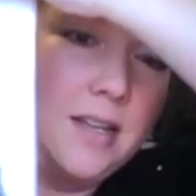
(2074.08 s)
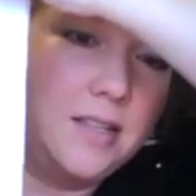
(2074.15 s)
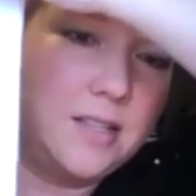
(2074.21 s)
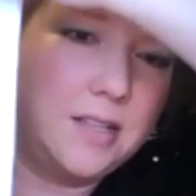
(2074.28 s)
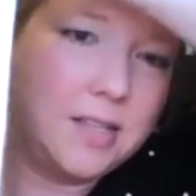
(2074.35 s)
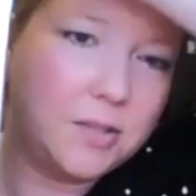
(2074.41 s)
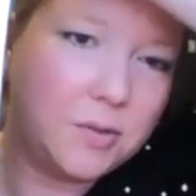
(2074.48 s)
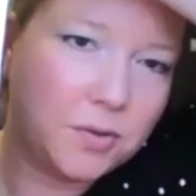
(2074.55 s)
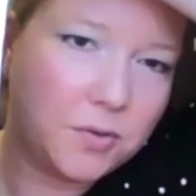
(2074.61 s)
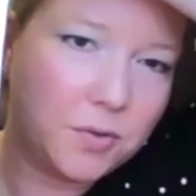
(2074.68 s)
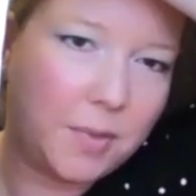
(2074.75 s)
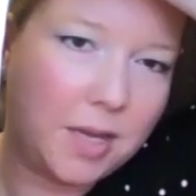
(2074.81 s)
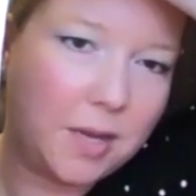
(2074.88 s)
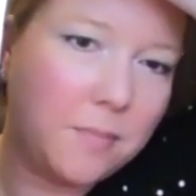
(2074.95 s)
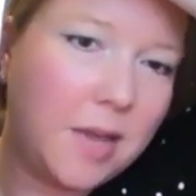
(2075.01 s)
So this was from
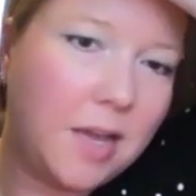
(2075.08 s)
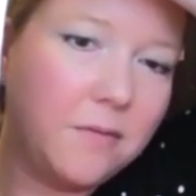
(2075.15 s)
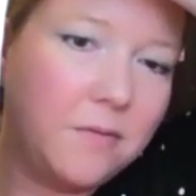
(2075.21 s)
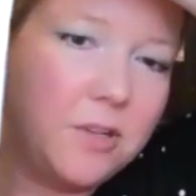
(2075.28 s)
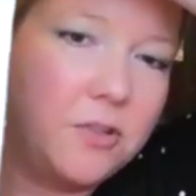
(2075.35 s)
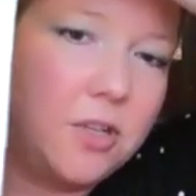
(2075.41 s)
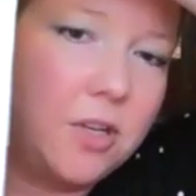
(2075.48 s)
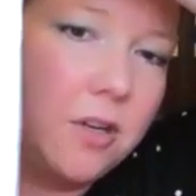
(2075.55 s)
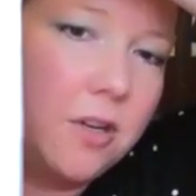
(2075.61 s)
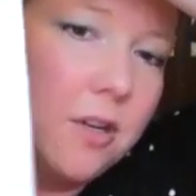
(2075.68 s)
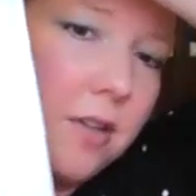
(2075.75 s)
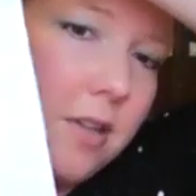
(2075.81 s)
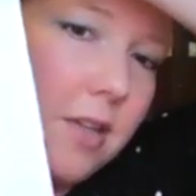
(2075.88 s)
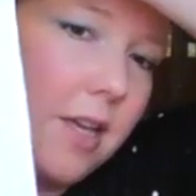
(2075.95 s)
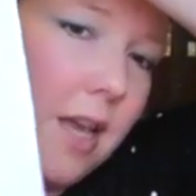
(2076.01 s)
like May of this year
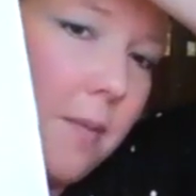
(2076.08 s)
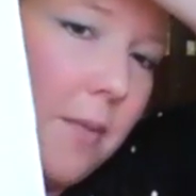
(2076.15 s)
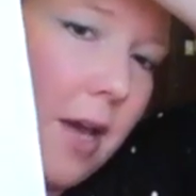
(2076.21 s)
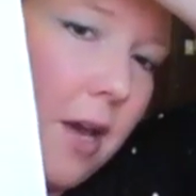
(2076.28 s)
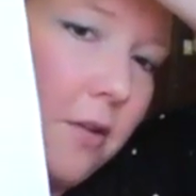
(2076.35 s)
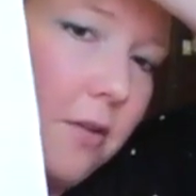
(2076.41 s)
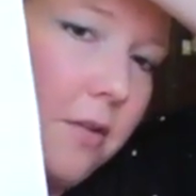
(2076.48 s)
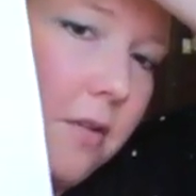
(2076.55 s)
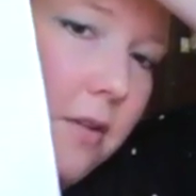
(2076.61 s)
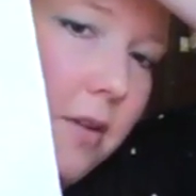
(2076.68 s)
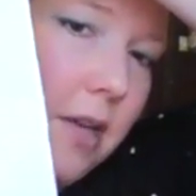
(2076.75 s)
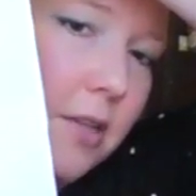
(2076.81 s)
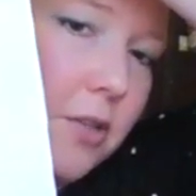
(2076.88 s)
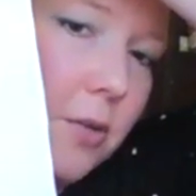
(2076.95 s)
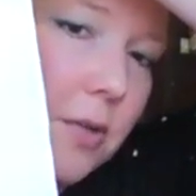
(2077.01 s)
that came out.
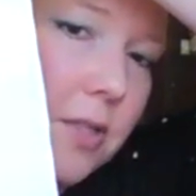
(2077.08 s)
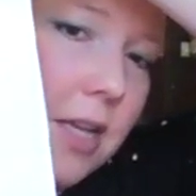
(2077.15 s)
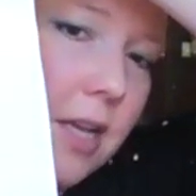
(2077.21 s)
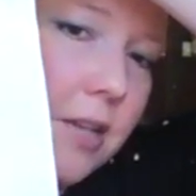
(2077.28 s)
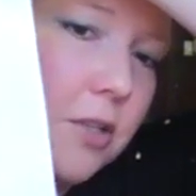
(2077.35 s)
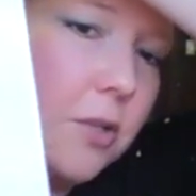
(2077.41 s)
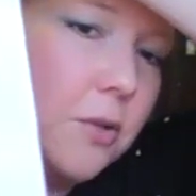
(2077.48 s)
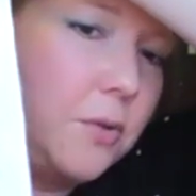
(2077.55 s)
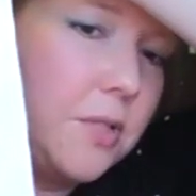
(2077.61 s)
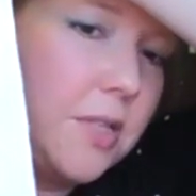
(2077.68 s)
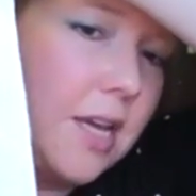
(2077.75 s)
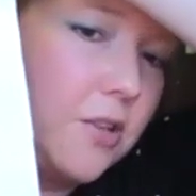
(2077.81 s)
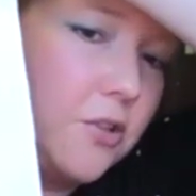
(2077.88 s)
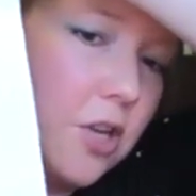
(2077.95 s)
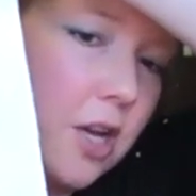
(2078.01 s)
And so it's got 2
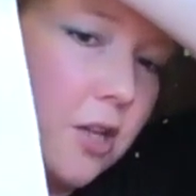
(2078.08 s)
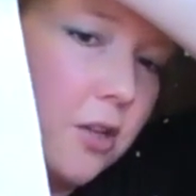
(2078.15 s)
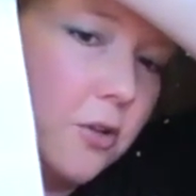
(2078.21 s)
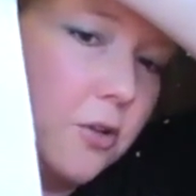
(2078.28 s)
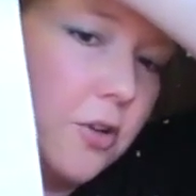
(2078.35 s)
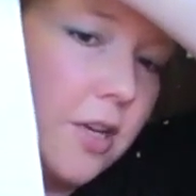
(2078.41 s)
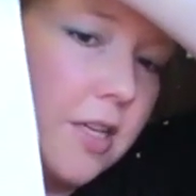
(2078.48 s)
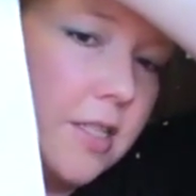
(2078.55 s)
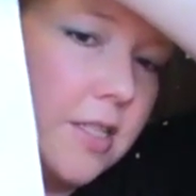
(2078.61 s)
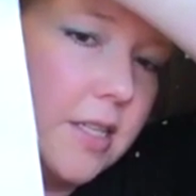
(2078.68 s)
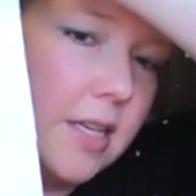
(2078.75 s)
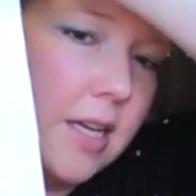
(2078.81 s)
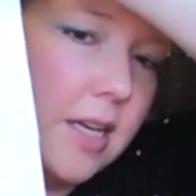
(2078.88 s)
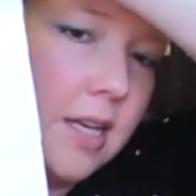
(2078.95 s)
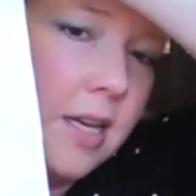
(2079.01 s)
sage color greens
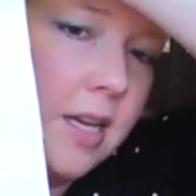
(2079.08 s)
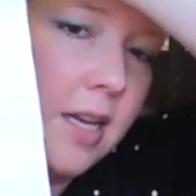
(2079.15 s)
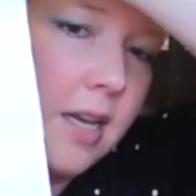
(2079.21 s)
in it.